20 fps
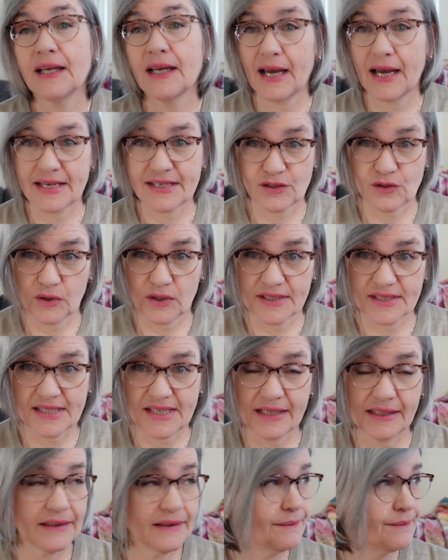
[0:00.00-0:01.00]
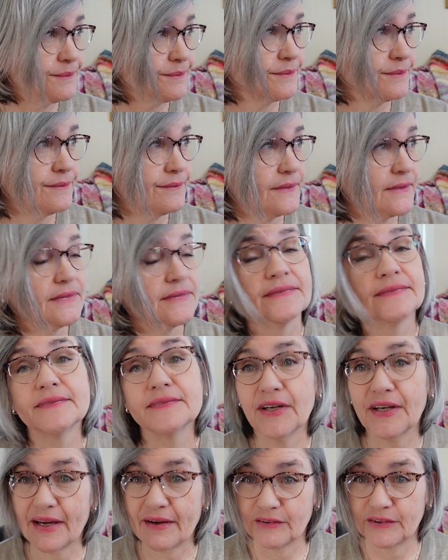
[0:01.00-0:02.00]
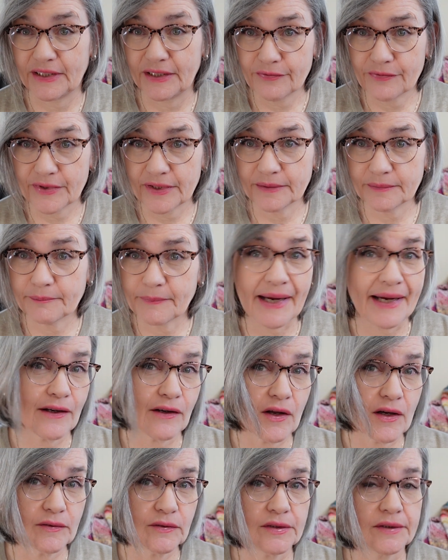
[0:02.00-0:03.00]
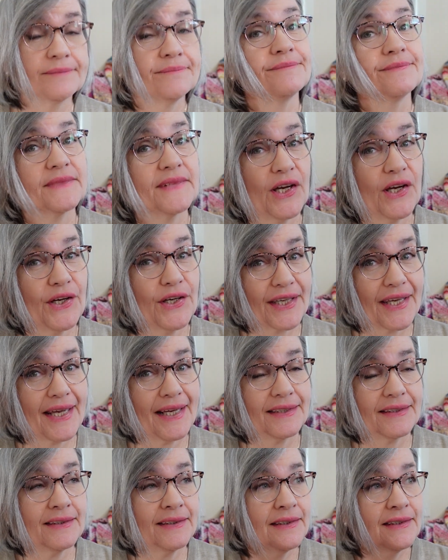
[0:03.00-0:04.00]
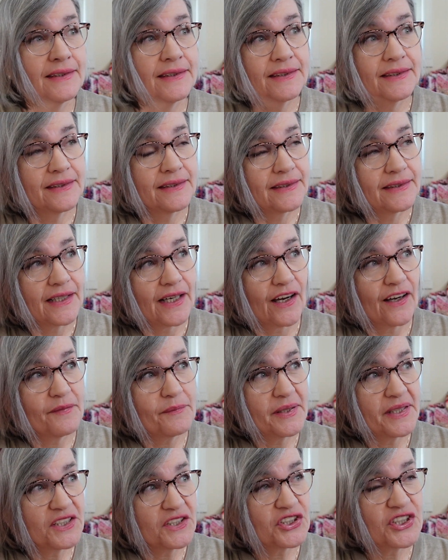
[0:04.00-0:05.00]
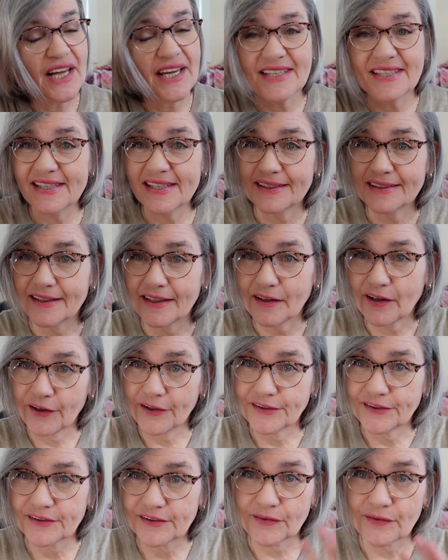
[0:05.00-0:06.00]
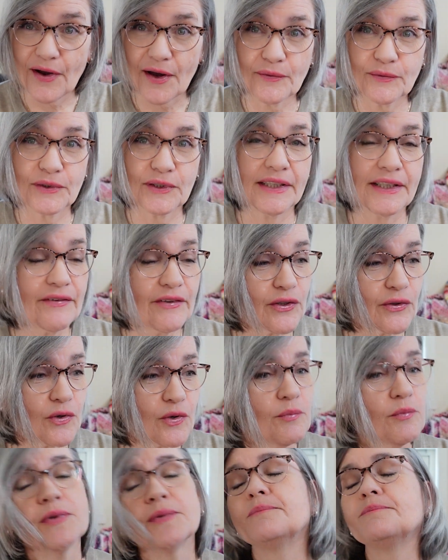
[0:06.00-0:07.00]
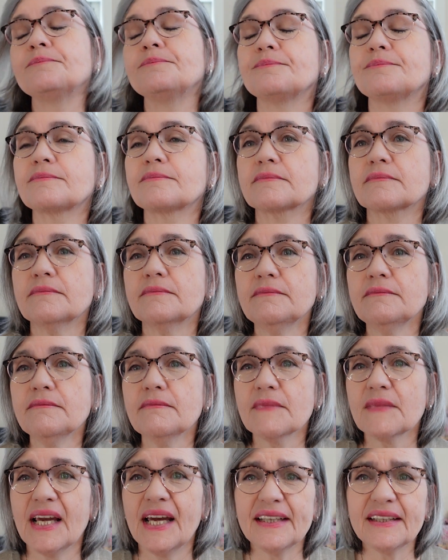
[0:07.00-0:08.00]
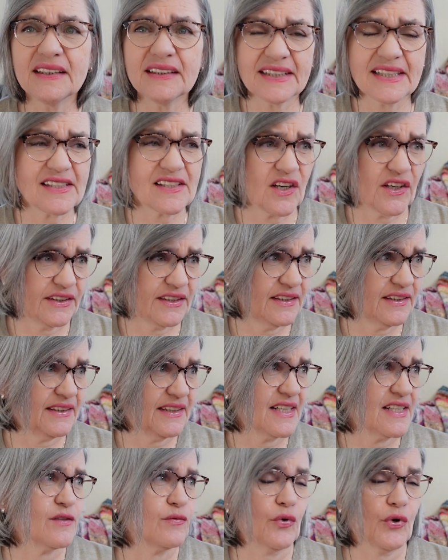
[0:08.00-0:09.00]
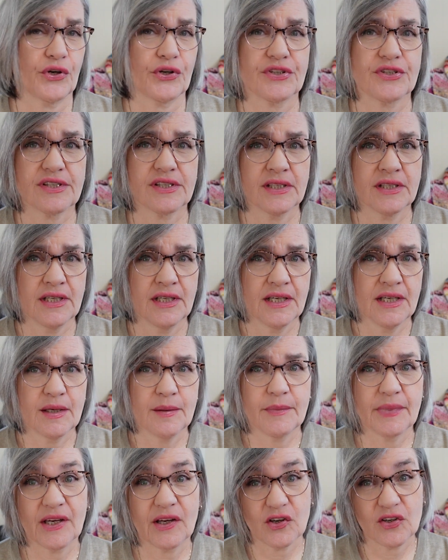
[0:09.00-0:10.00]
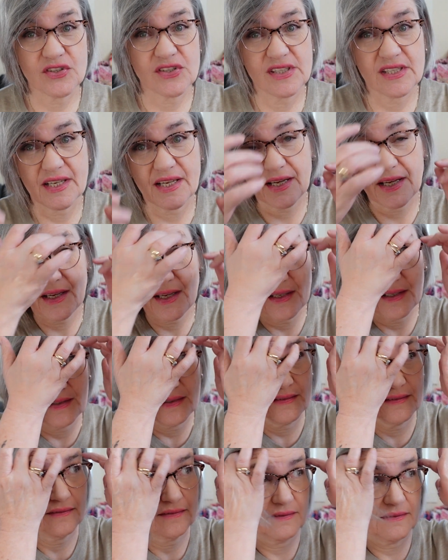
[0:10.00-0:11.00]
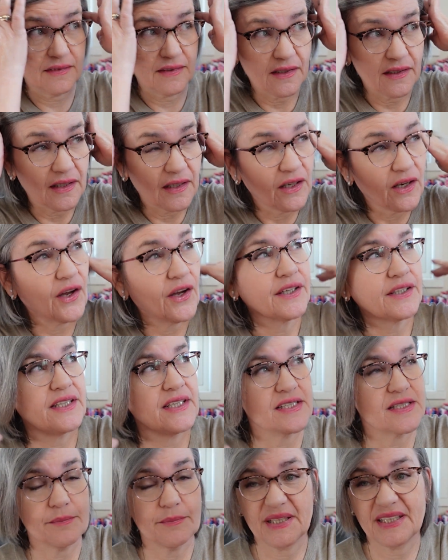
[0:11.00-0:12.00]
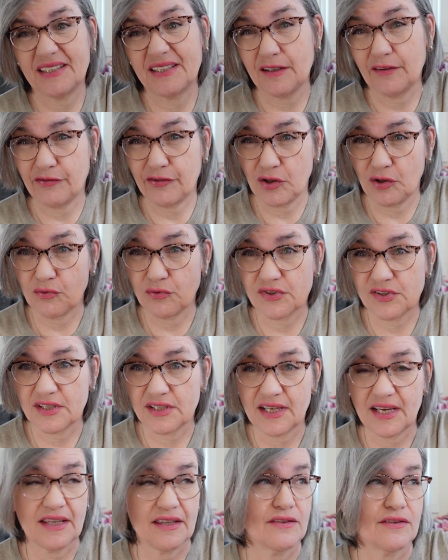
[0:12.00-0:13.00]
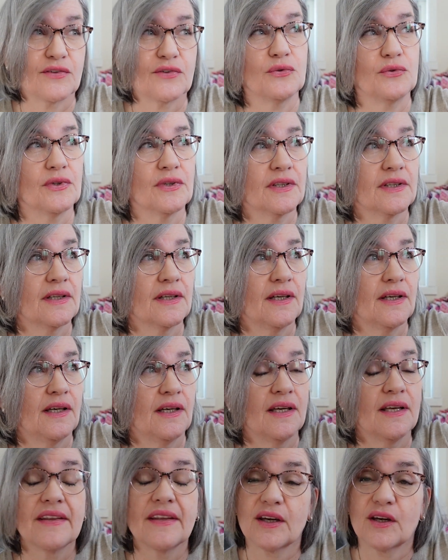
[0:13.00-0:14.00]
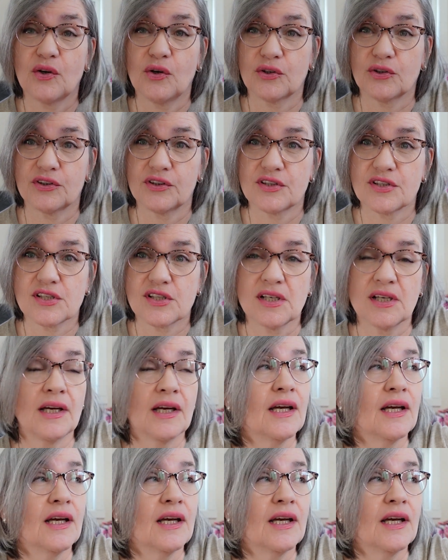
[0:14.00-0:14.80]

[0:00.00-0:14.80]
As you can tell, I have a different background. Again, I've been chasing the light around the living room and I decided this works because the light is a bit diffused in through the curtains.